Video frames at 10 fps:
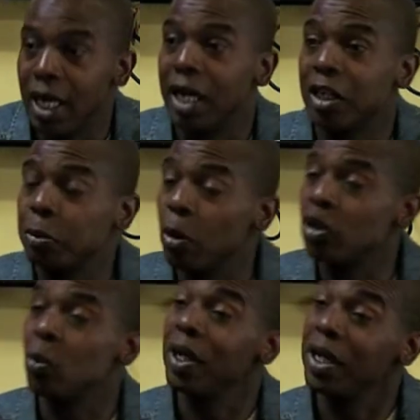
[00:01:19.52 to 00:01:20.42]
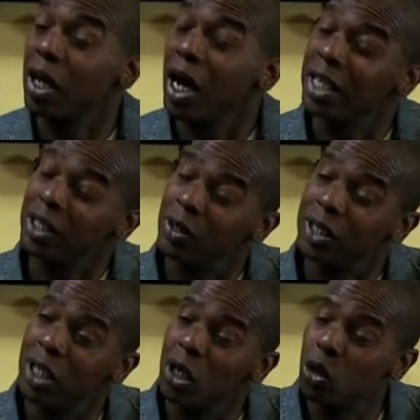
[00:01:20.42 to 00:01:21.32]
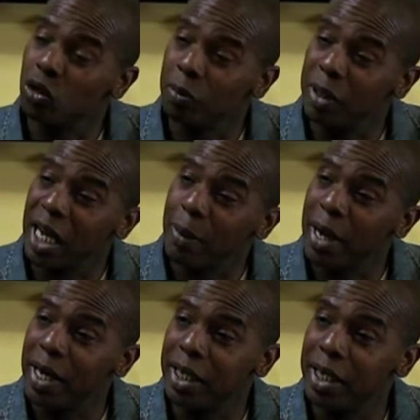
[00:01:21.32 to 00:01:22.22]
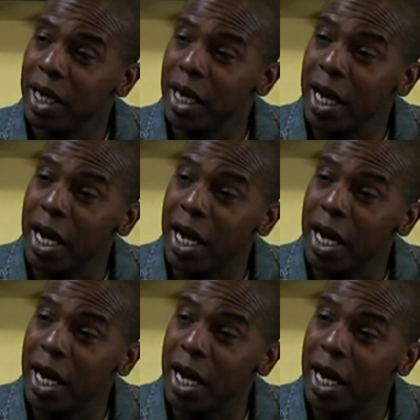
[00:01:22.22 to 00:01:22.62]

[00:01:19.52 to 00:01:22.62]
And I spoke to one of the guys that was in the lodge with me named Eddie, yeah,